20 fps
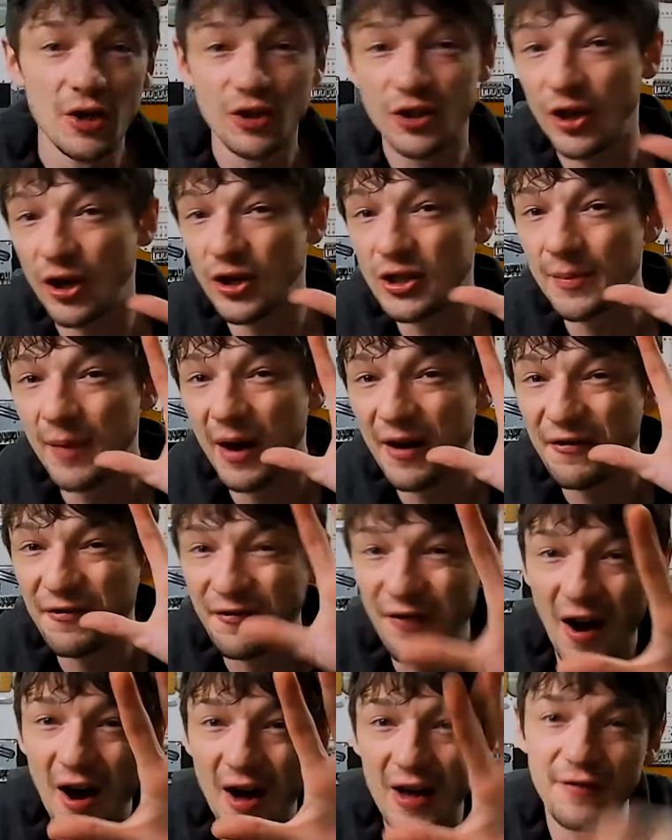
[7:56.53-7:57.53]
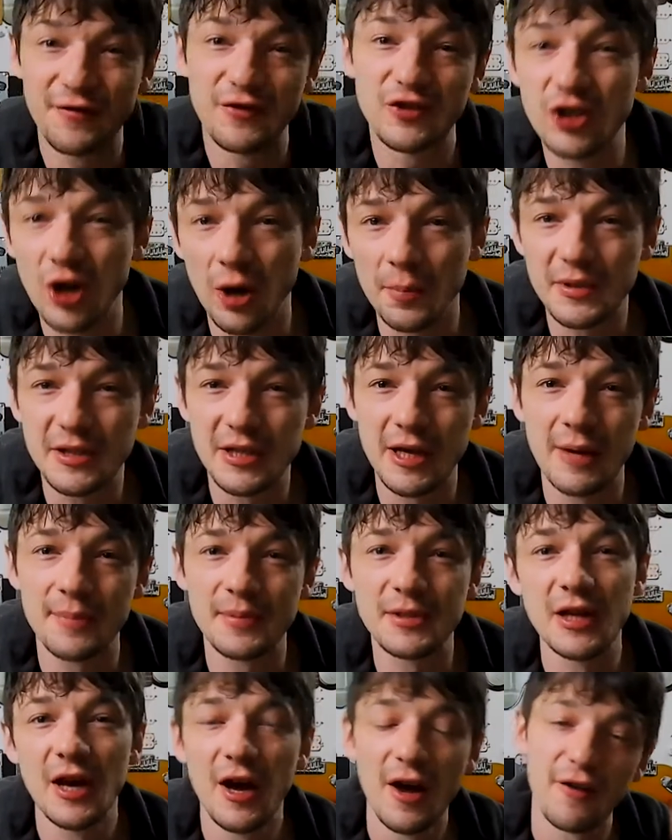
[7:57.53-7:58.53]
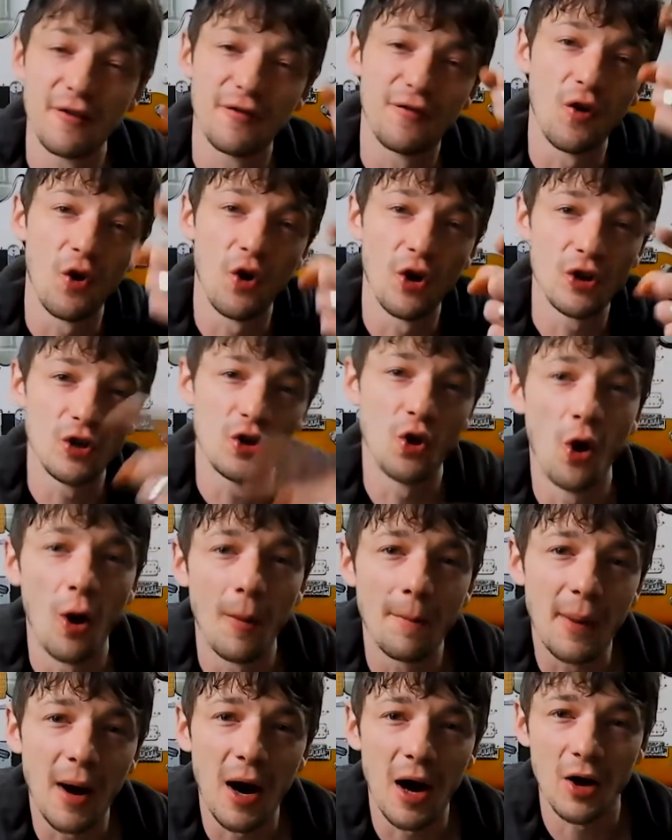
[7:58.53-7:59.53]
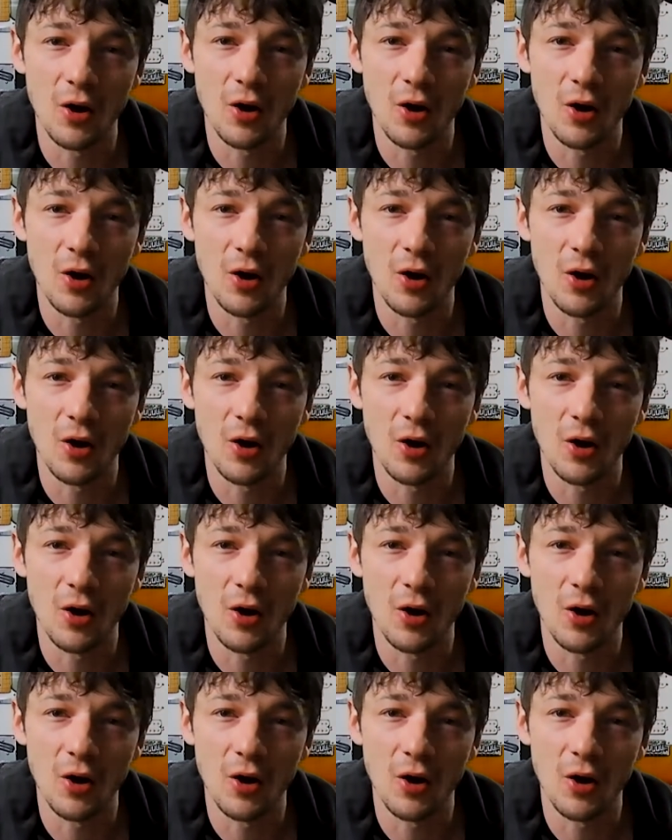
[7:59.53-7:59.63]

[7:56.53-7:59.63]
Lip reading: So those are my 5 top tips for your bar